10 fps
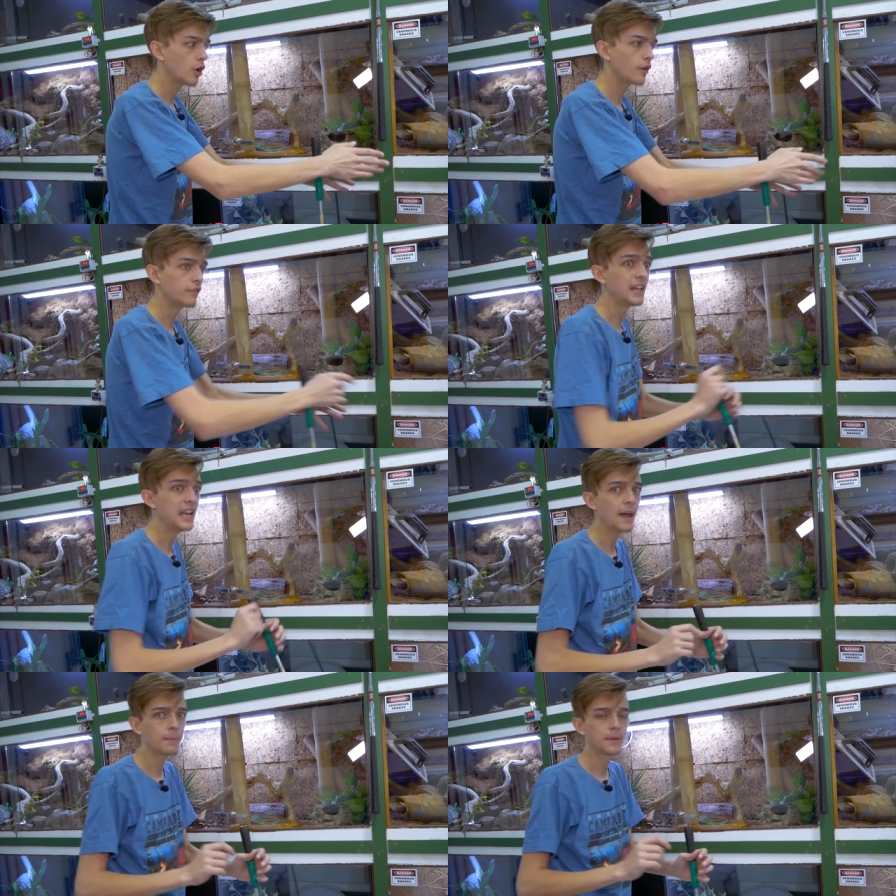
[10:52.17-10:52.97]
of your
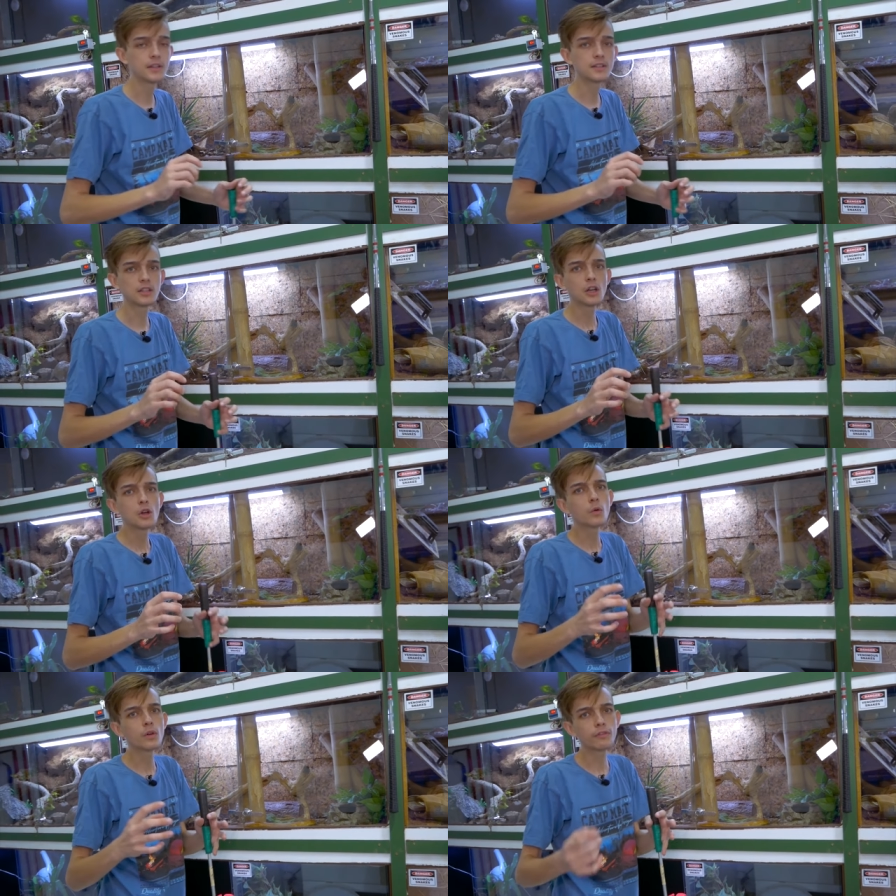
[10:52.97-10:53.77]
leopards
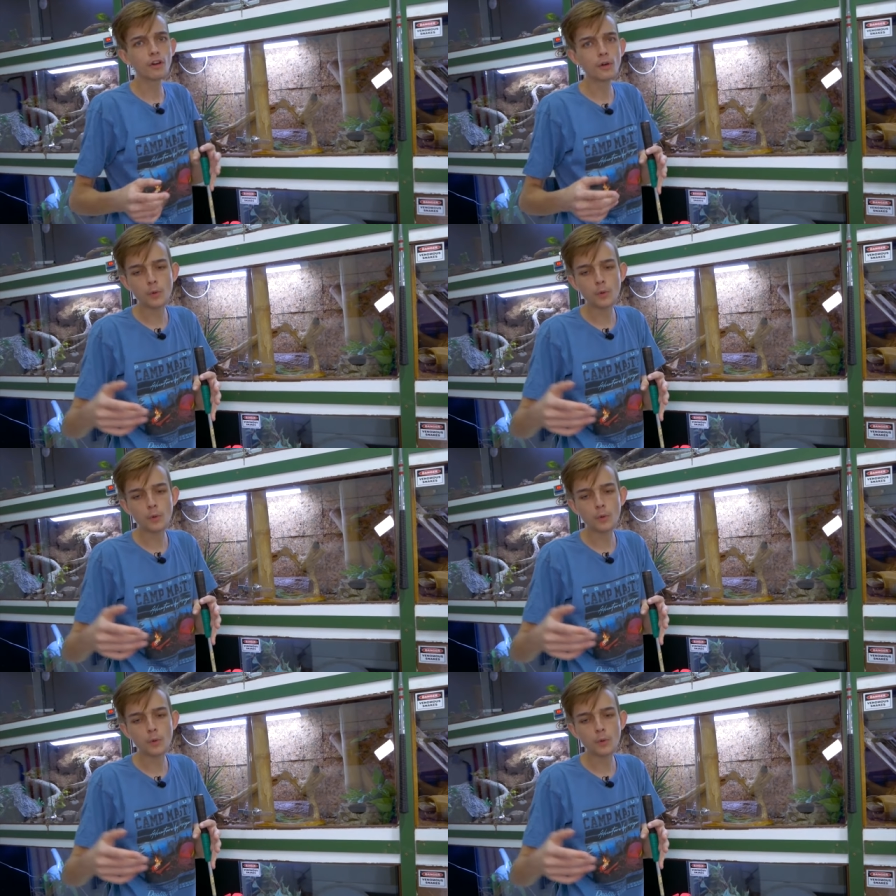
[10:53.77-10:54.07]
with far